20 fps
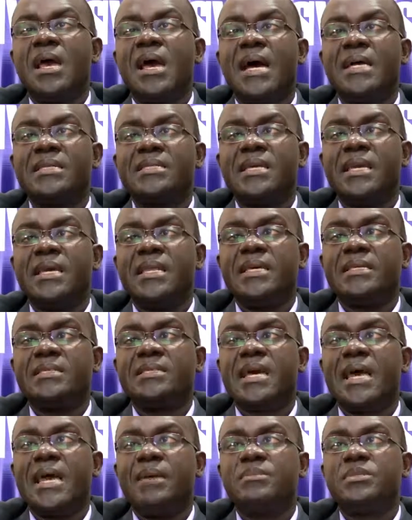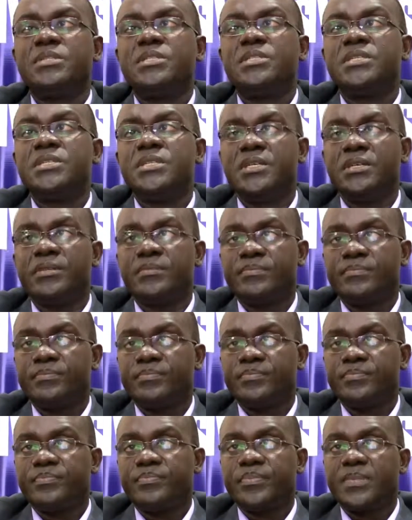at any time t.
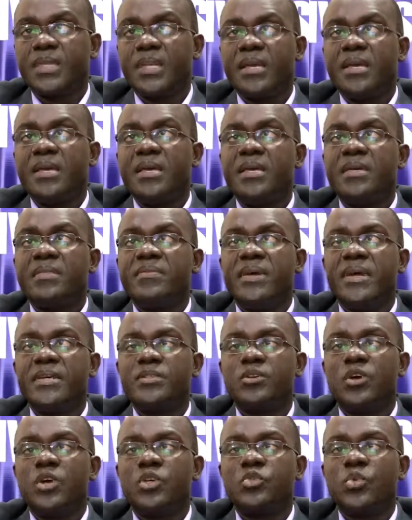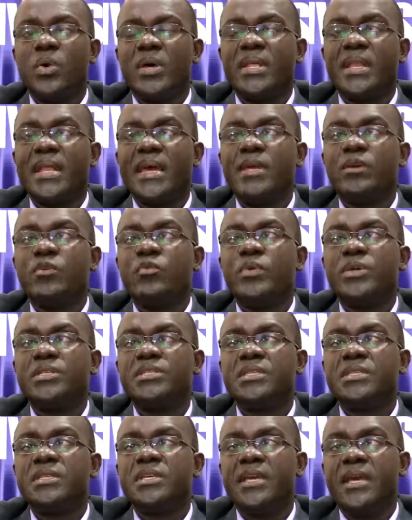There is also another
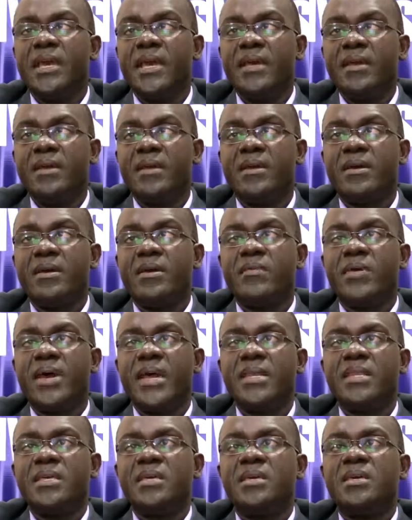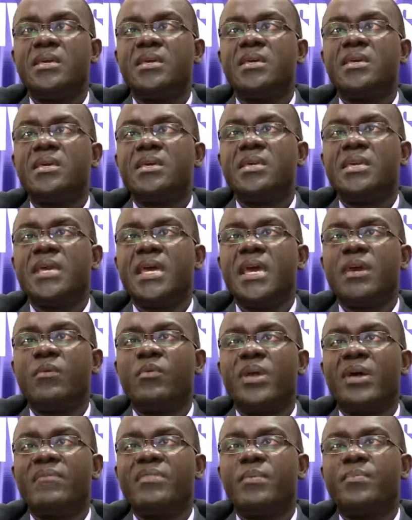equation here, right? Here
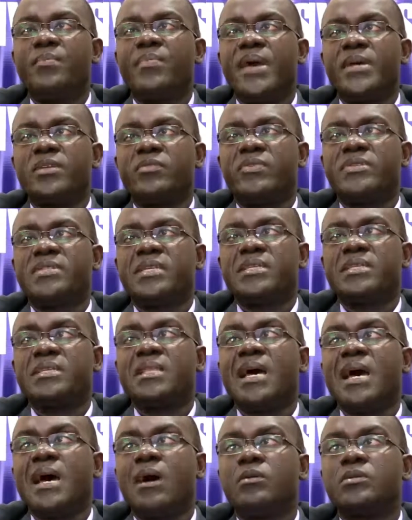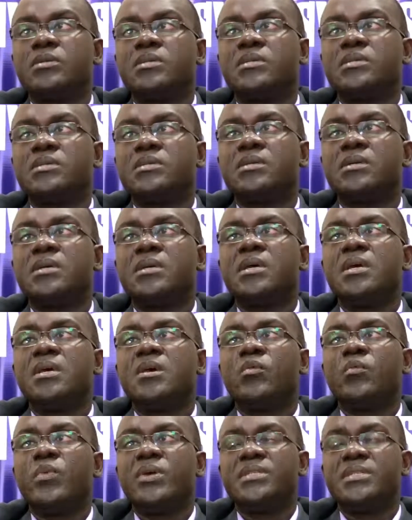we have the price of a certain house,
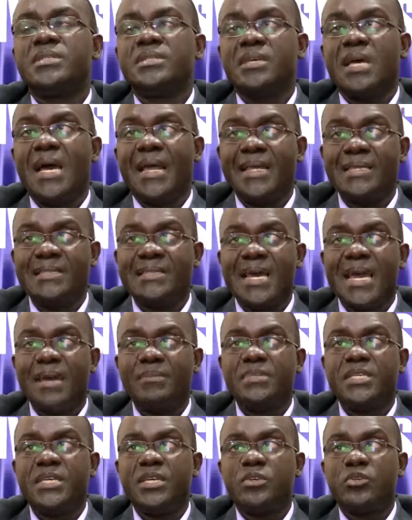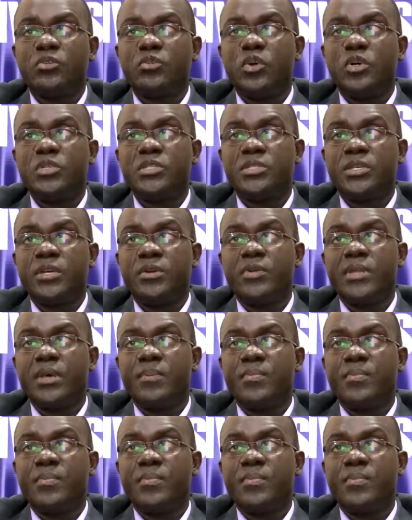which at the time t equals 0, the